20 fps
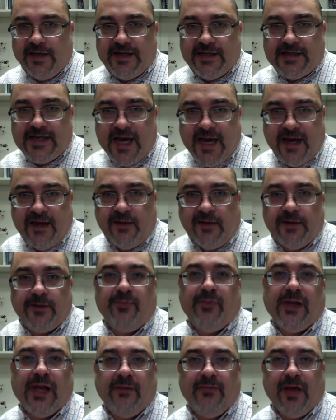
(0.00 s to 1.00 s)

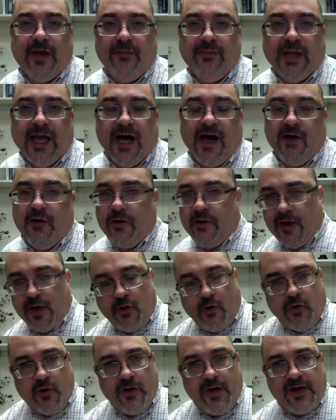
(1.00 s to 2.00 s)
entitled blah, blah, blah, or
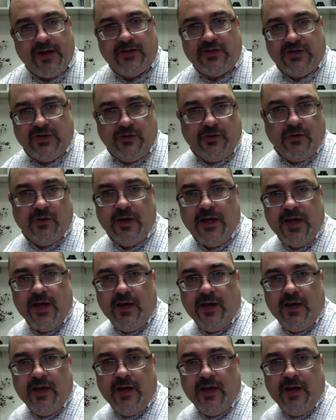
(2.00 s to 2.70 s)
according to